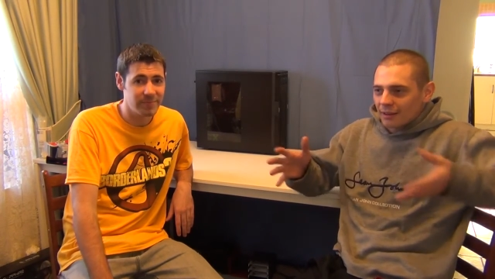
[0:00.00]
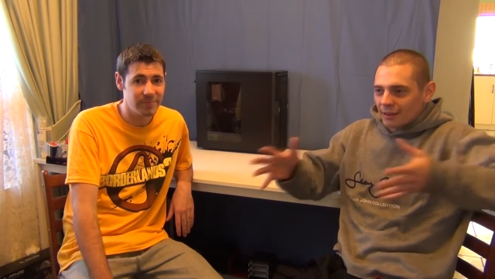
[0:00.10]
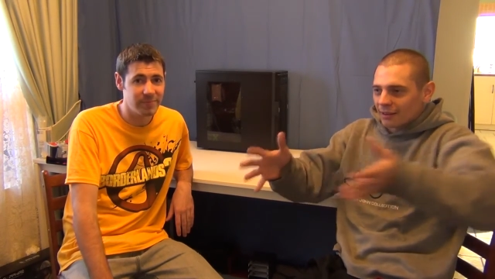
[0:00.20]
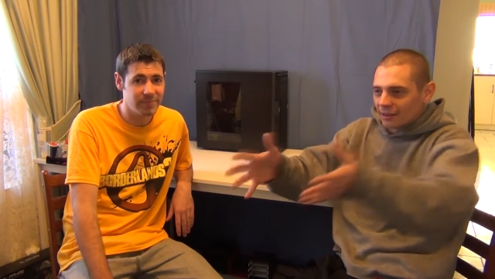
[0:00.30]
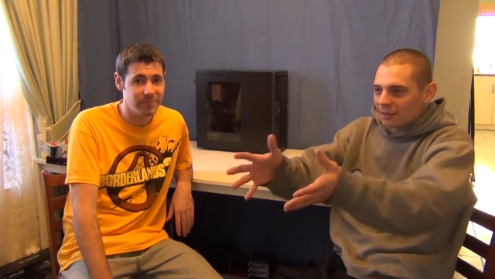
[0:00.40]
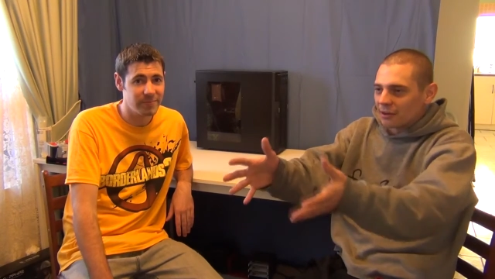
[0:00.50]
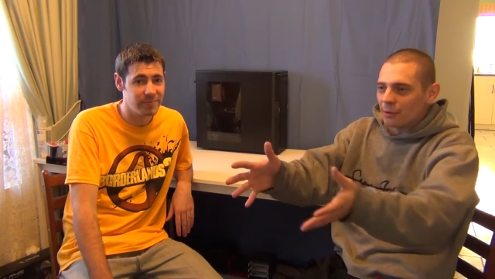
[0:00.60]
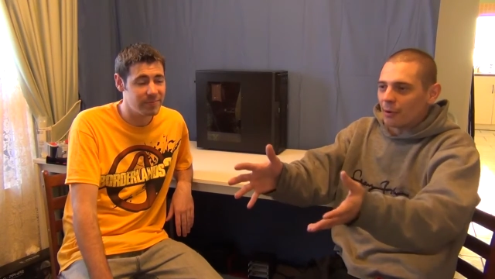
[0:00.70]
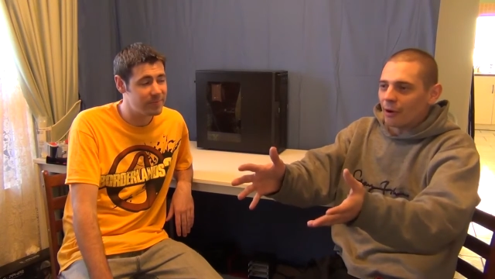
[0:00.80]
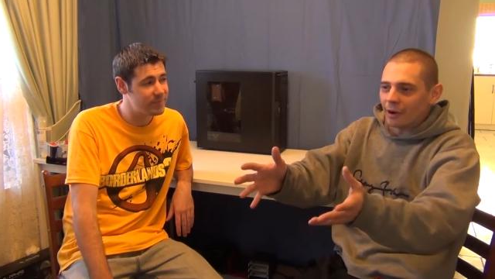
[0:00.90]
Speaker 1: the the
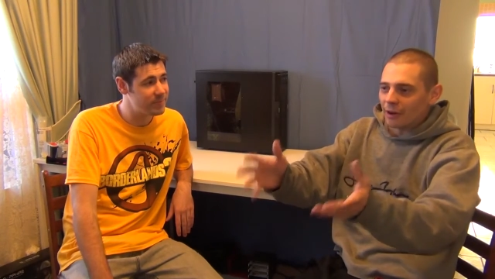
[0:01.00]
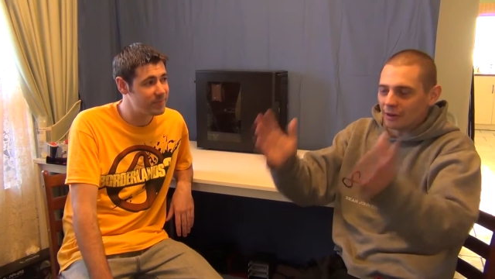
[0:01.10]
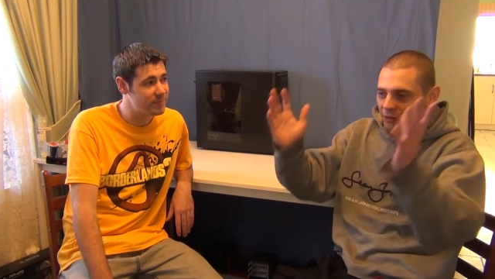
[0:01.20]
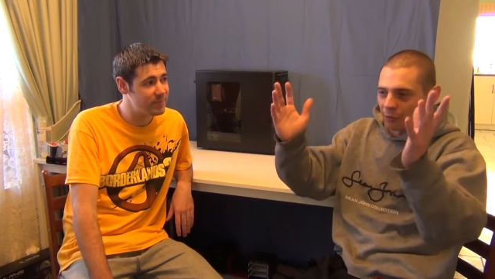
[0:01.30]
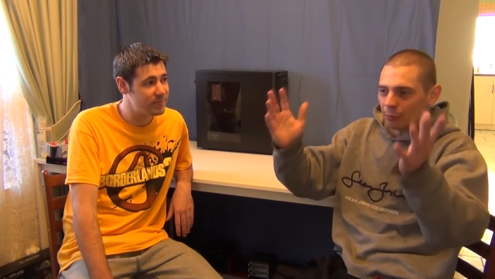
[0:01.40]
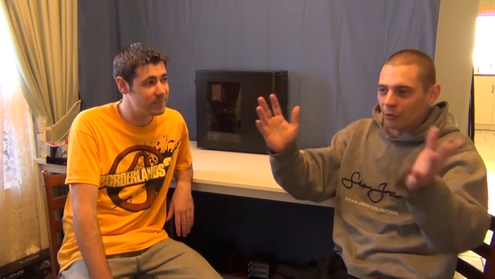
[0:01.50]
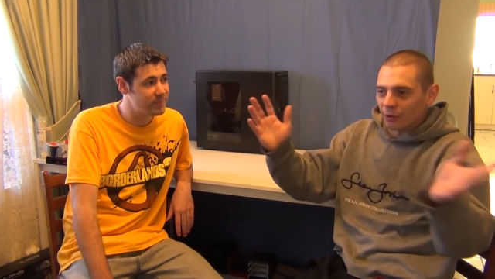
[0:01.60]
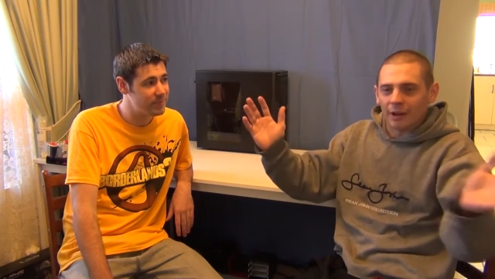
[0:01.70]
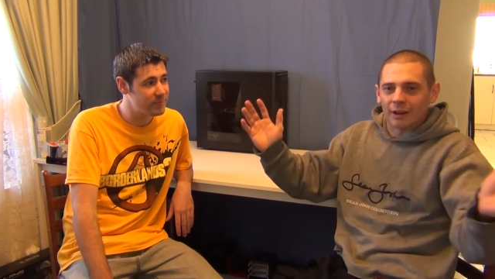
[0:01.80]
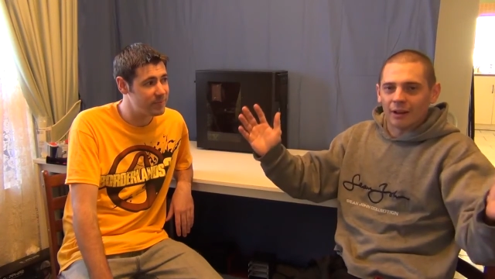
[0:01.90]
theory behind it is just
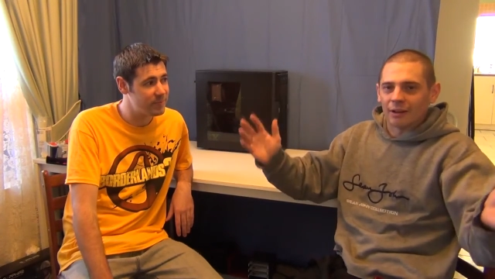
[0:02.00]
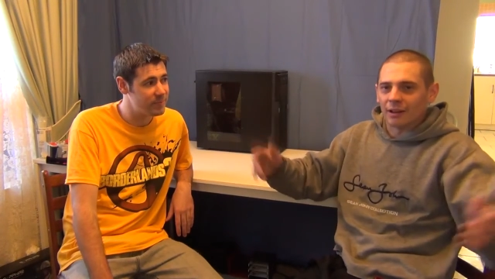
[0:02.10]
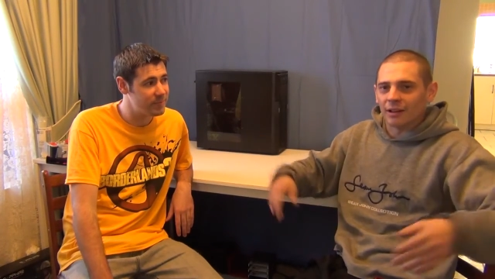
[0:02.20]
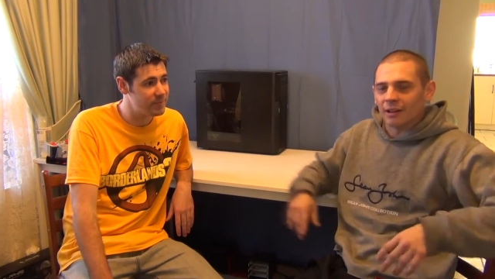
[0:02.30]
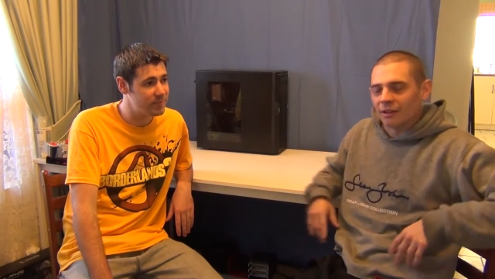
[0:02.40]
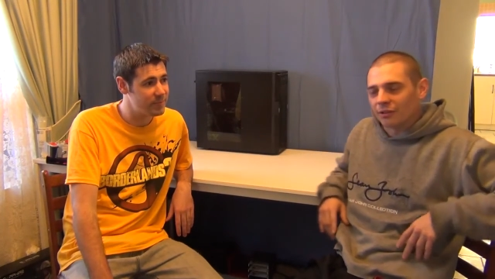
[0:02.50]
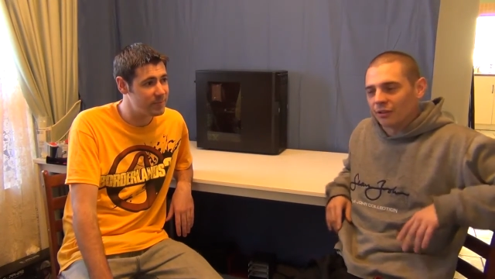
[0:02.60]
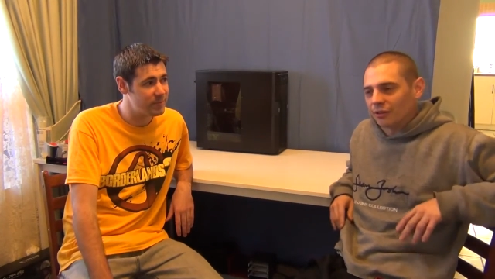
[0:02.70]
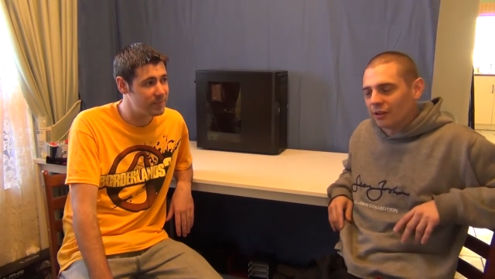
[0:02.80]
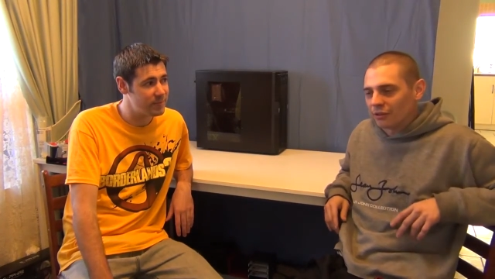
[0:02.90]
brilliant, and it it it,
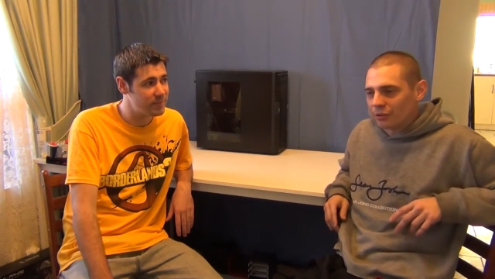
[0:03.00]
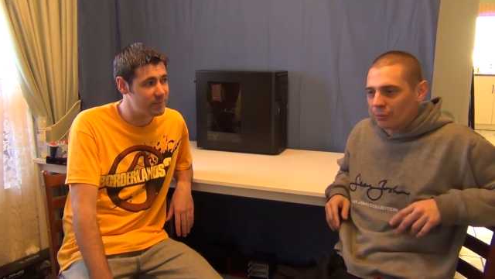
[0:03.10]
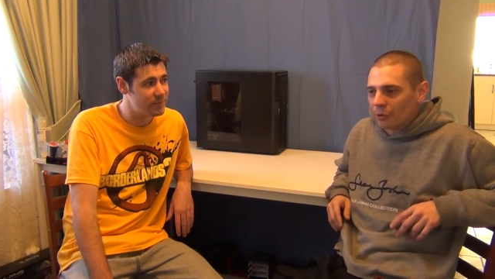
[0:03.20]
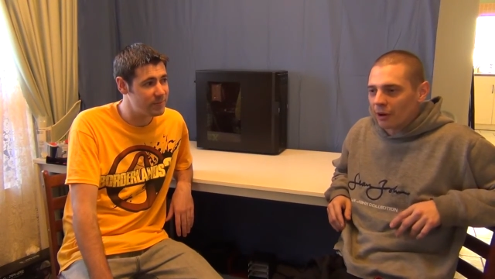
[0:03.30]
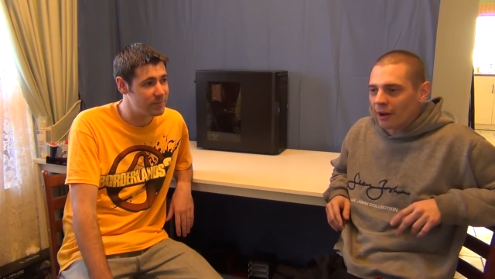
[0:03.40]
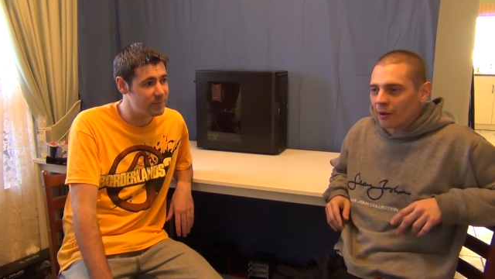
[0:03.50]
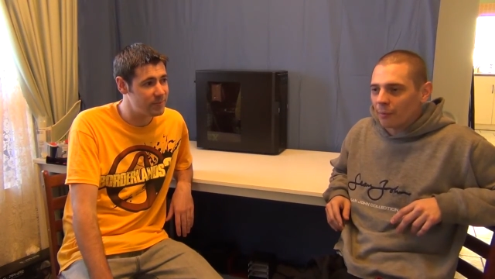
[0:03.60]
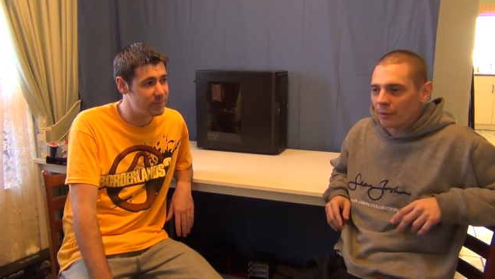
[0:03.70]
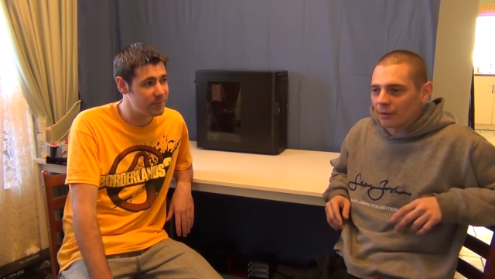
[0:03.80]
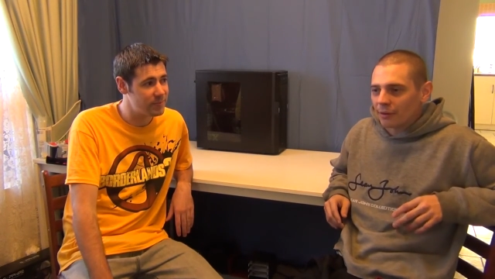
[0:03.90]
sh it should work
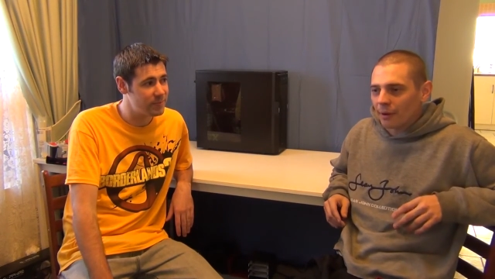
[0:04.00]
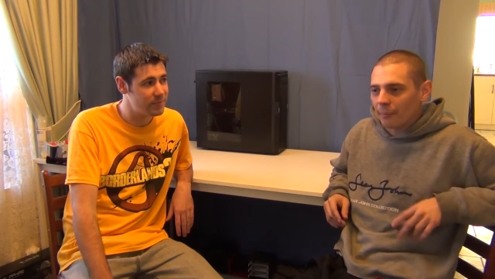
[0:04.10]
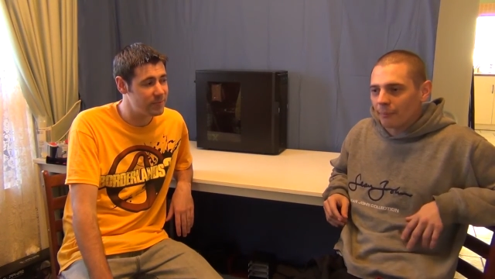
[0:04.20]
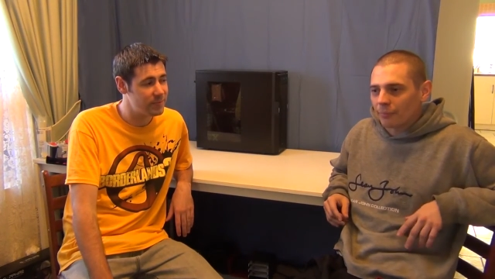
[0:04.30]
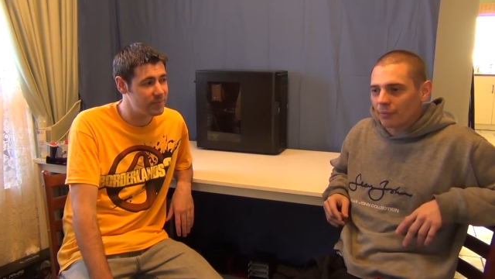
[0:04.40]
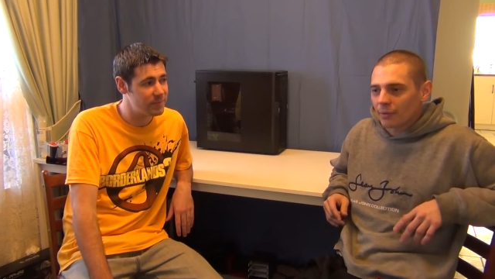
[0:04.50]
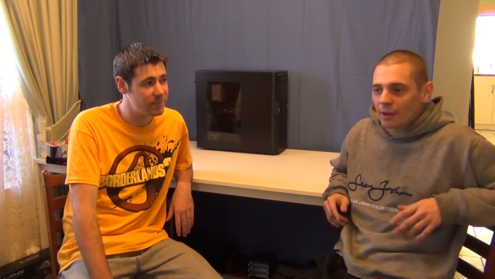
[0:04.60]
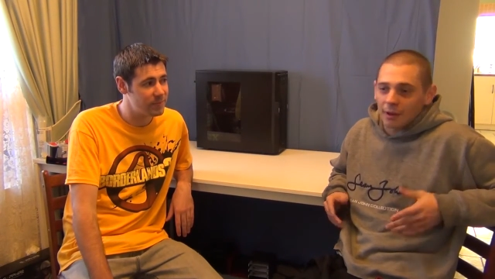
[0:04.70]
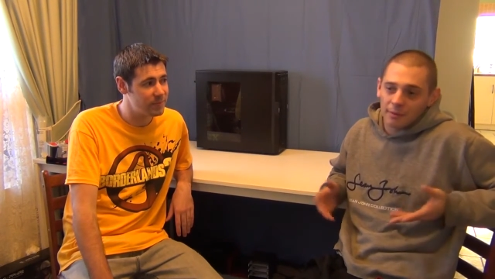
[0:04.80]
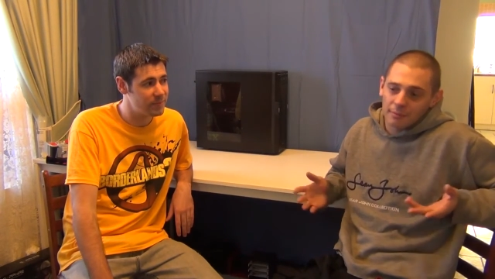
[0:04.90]
out. But um,
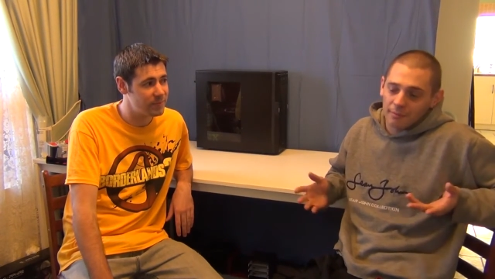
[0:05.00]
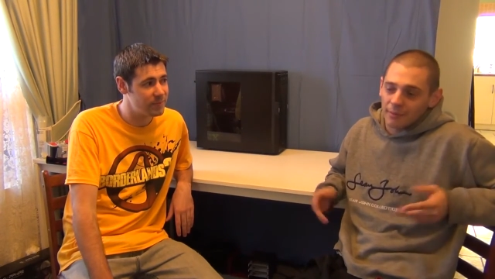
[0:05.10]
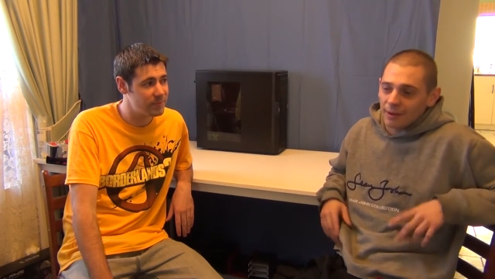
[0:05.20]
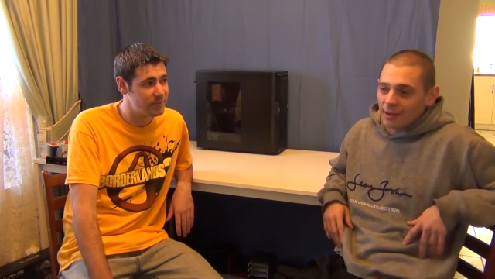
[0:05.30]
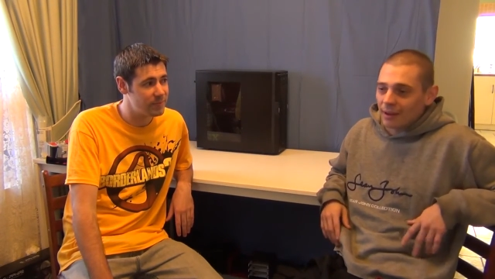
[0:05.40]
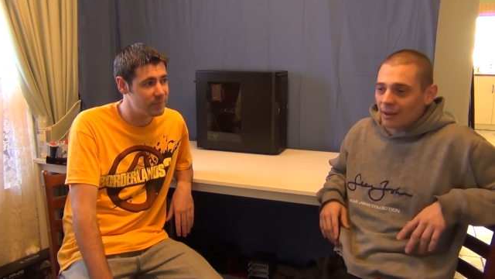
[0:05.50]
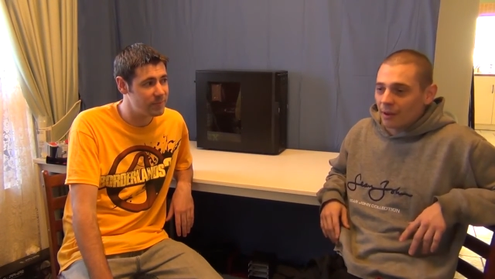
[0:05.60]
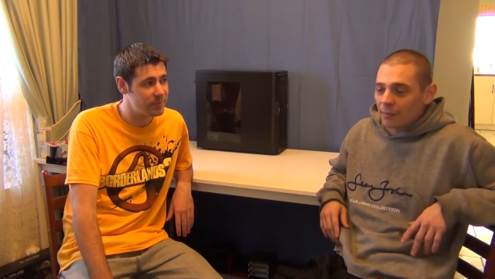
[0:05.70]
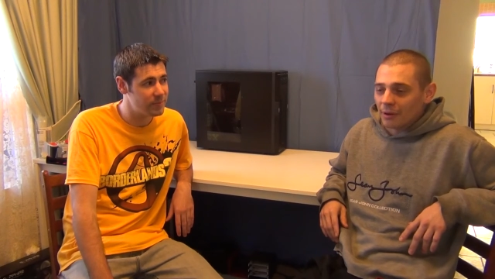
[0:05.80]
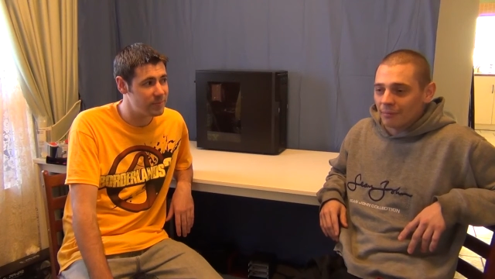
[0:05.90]

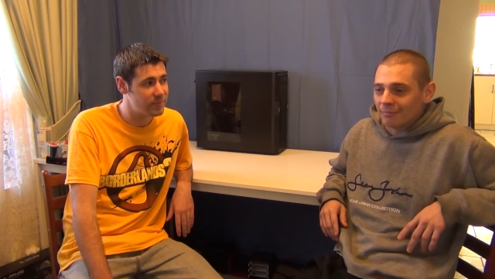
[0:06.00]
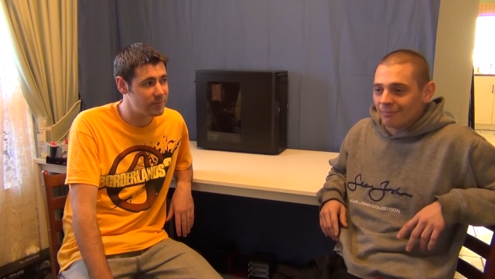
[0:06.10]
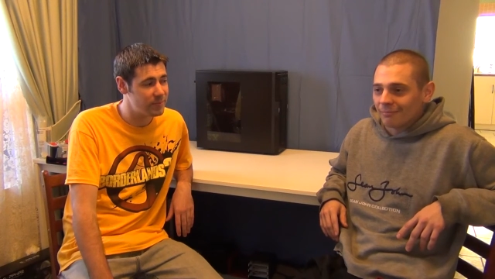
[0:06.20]
yeah, I mean,